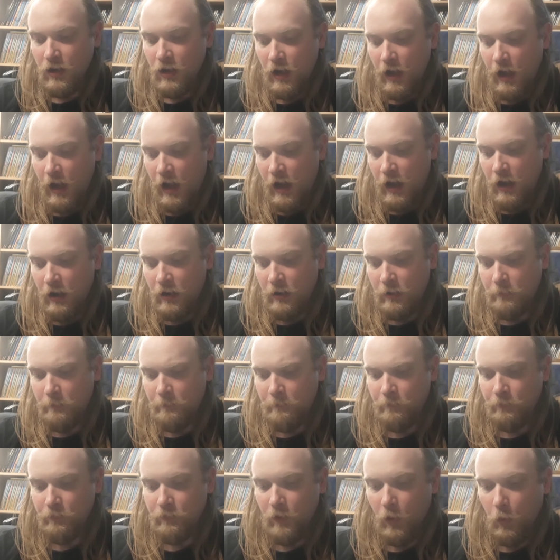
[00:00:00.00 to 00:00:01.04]

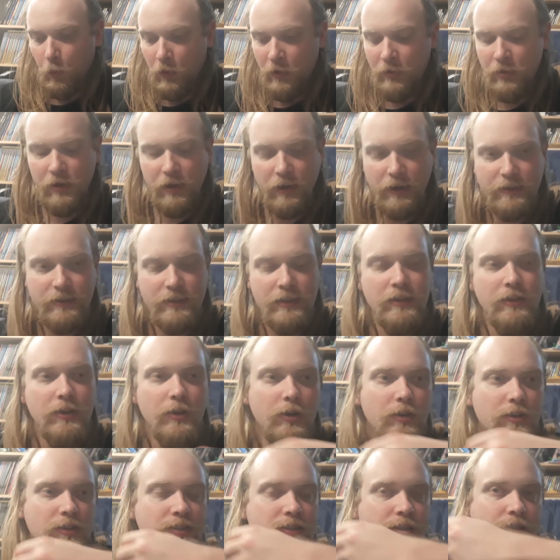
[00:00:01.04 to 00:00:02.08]
One thing I did
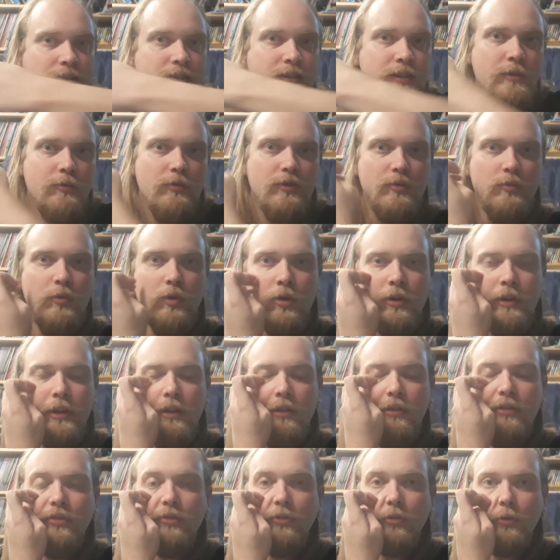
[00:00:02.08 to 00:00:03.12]
notice as he was walking
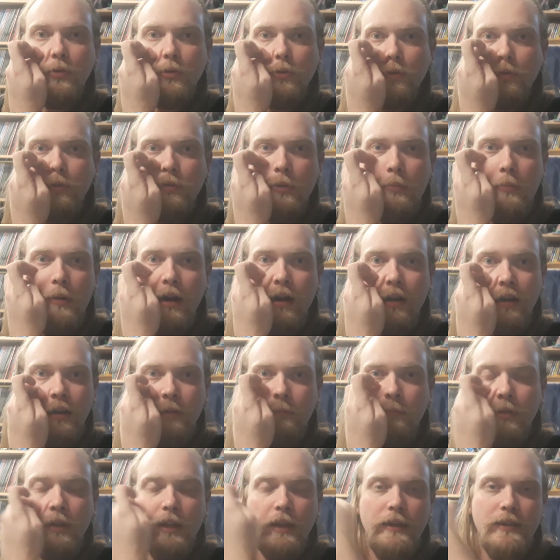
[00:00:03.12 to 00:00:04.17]
through the
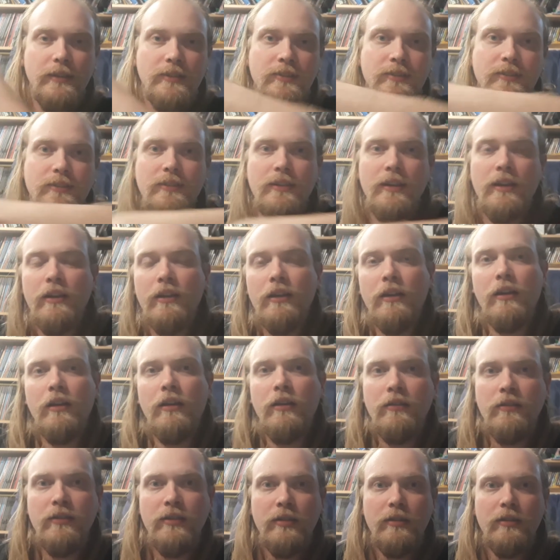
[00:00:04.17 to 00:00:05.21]
marketplace
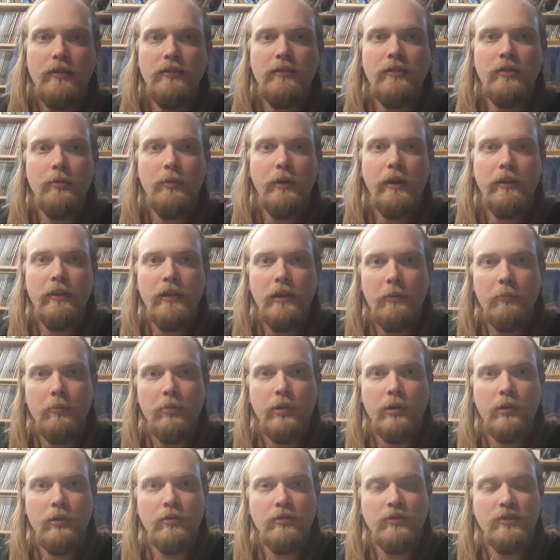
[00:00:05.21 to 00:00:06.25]
to where the
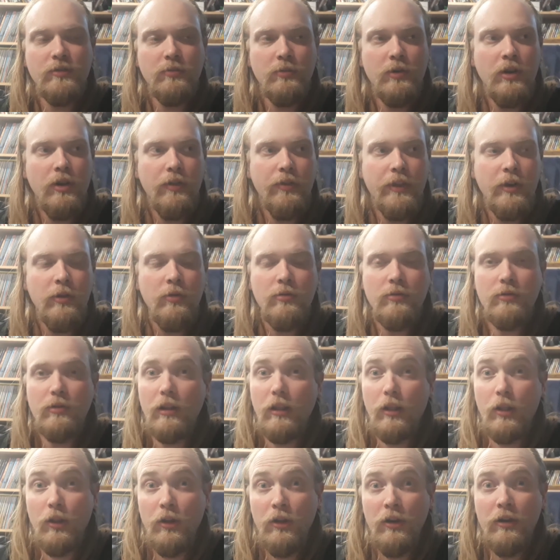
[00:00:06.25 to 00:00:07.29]
Imperials were, there were a
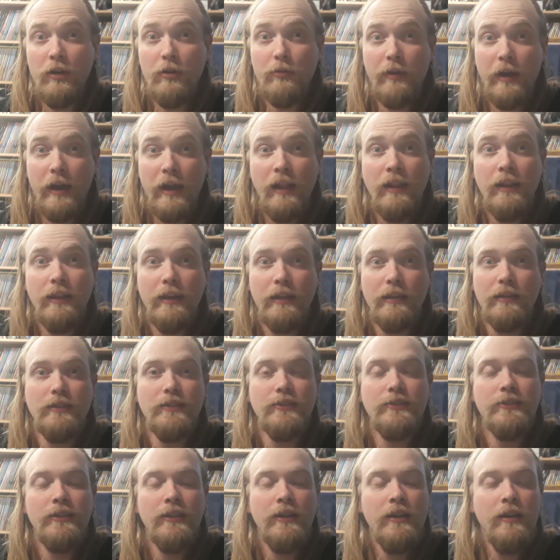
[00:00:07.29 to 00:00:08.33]
lot of
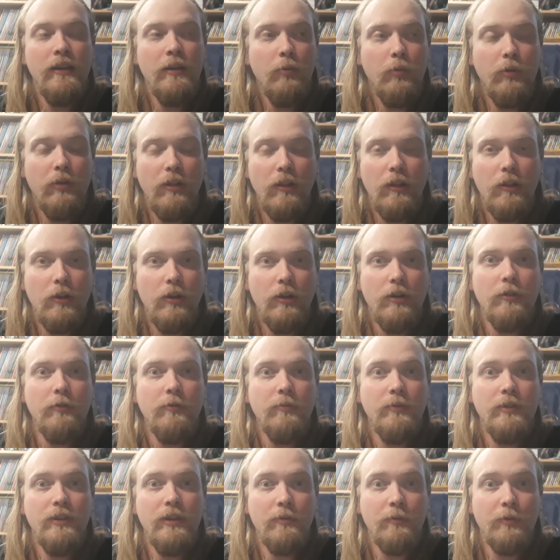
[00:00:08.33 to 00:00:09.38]
aliens with a lot
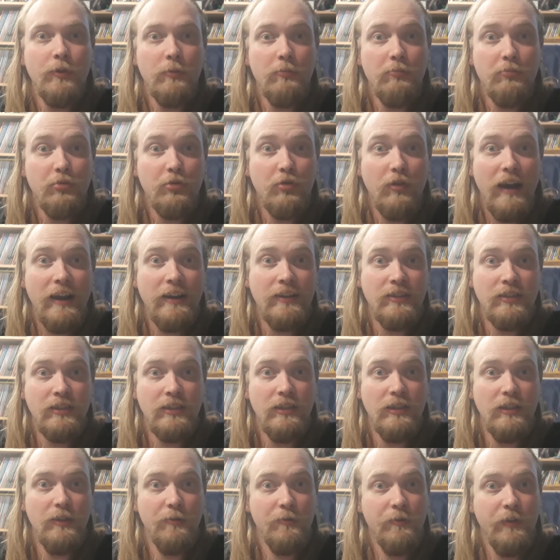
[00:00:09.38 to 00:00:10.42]
of different
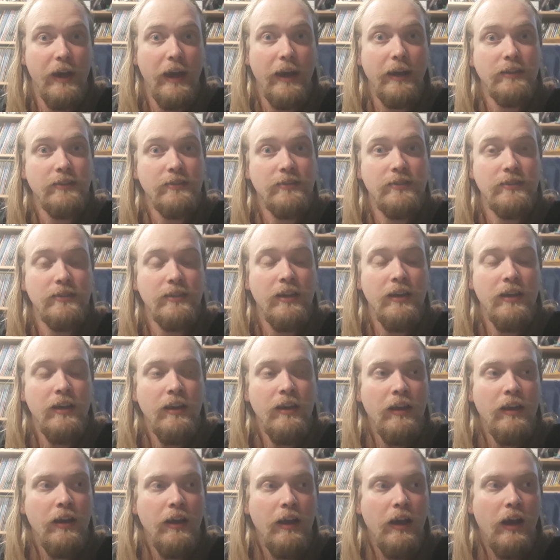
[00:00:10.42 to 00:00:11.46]
practical effects.
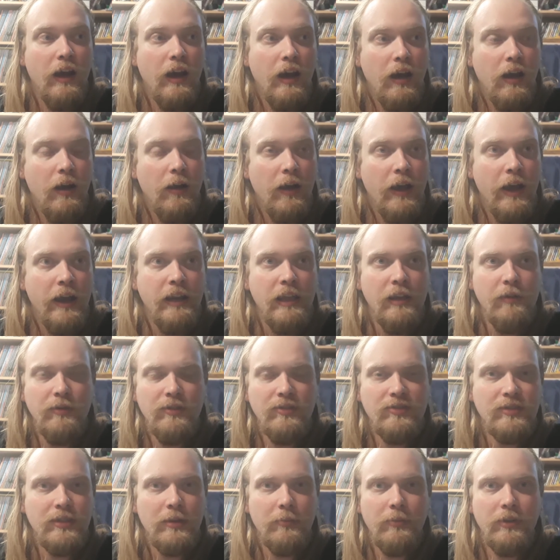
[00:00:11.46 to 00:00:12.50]
And even
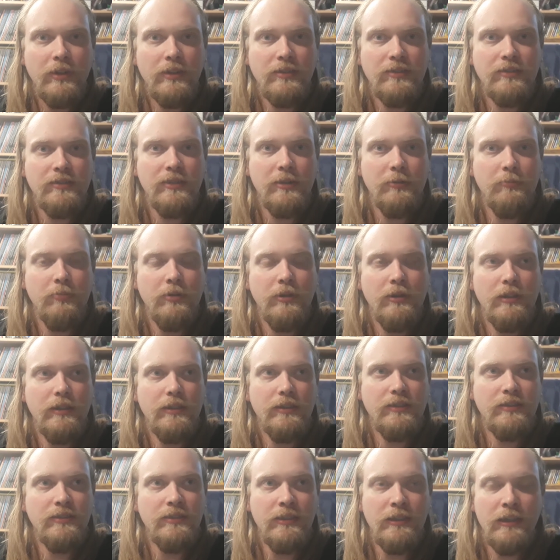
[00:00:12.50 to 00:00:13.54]
something as simple
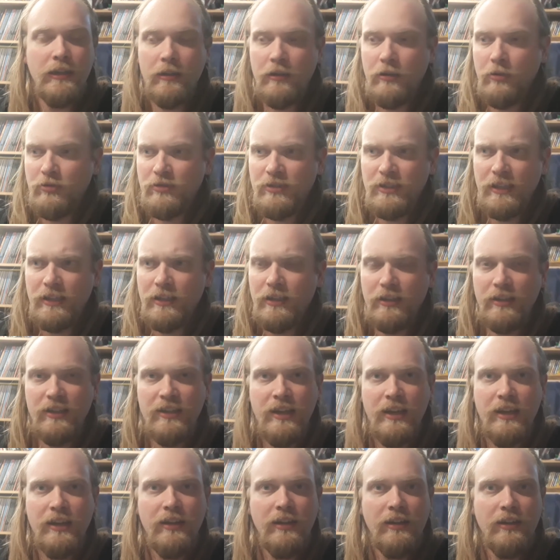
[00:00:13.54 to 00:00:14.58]
as it was like a
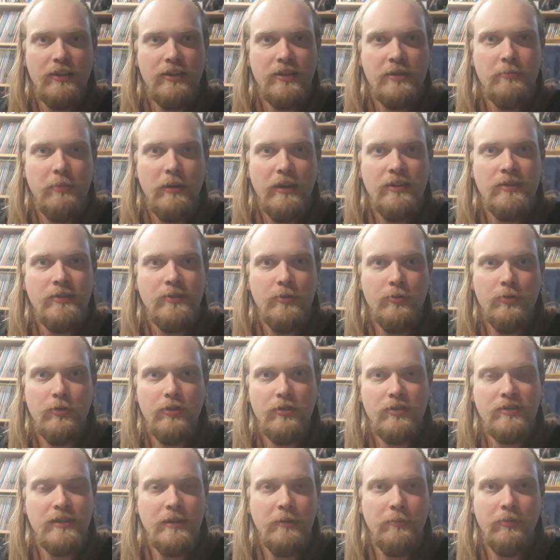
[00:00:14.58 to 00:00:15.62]
kid in a spacesuit or
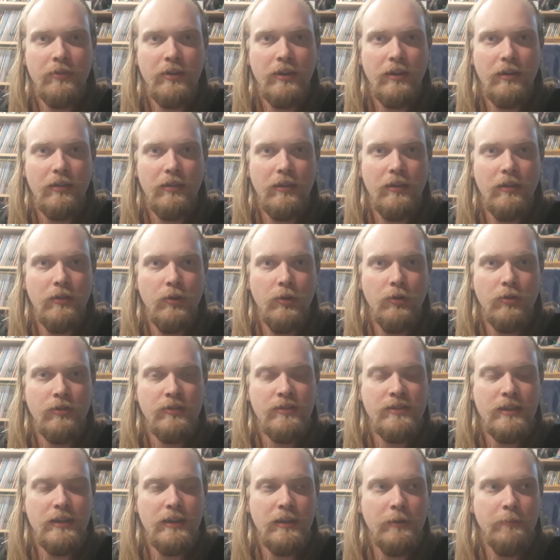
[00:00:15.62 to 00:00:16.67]
something that
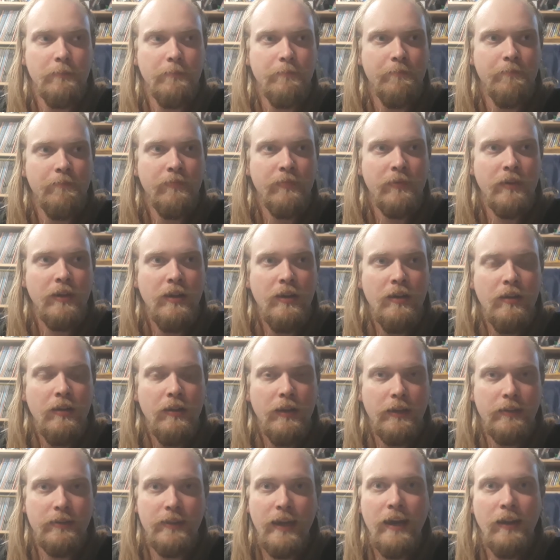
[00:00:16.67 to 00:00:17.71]
looked
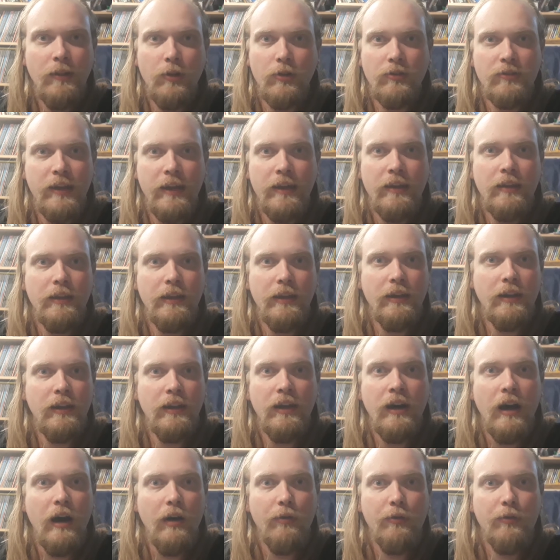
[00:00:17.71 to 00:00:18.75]
like that looked alien
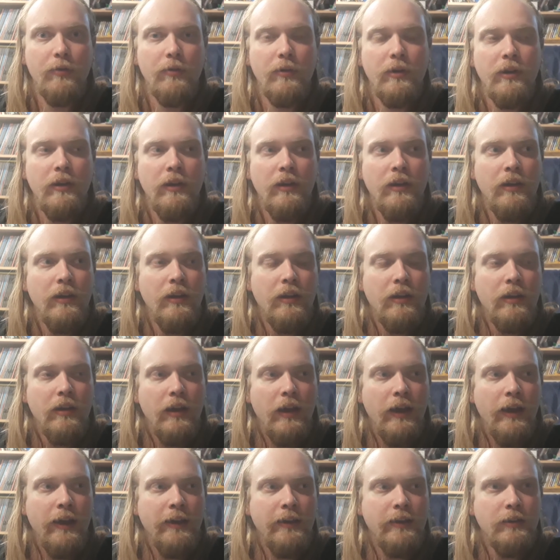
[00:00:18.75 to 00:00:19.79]
enough.
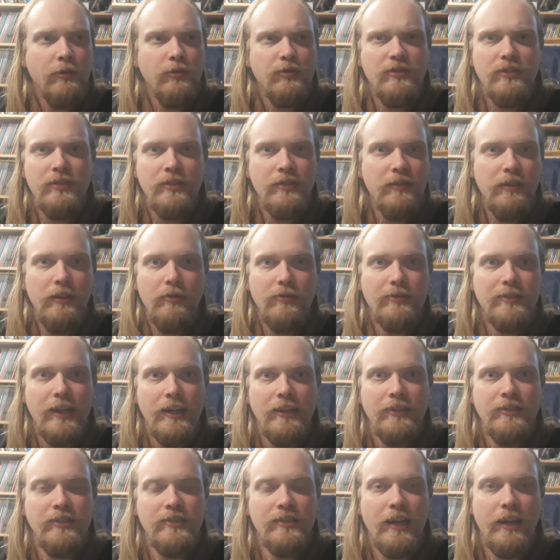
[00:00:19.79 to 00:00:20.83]
And it was just little
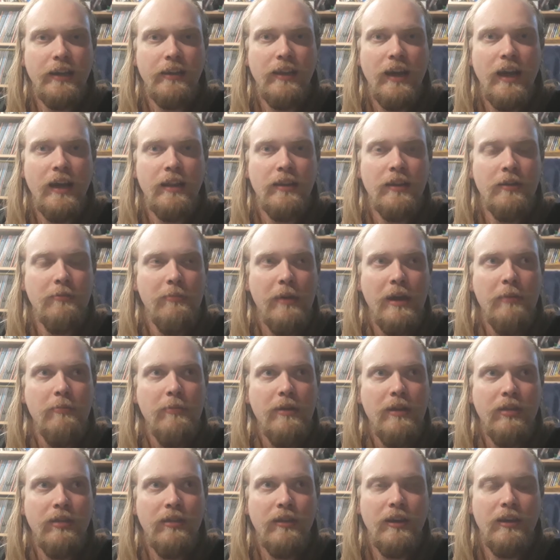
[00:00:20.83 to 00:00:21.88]
touches like that that made me
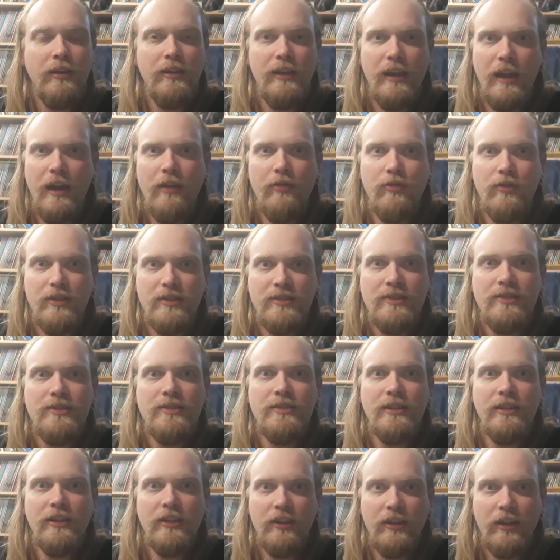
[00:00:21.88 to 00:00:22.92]
think, yeah, this is
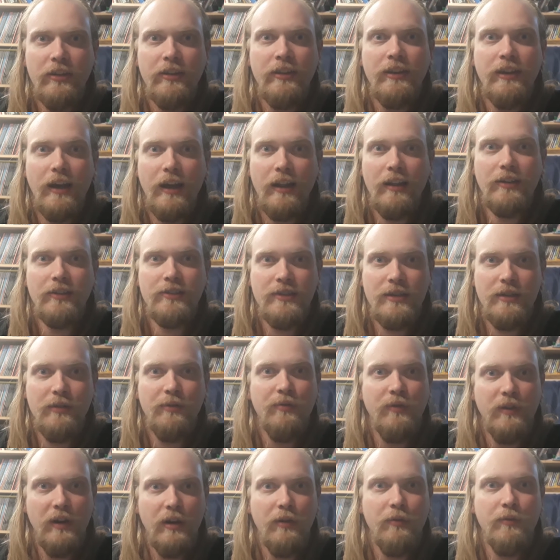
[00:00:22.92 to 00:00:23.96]
in another galaxy
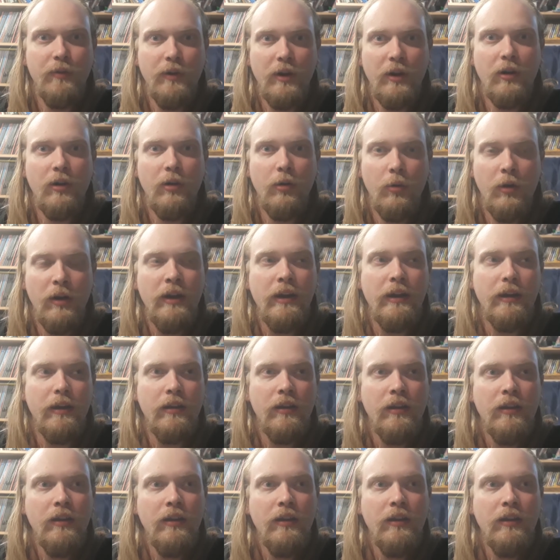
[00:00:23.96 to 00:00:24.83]
far, far away.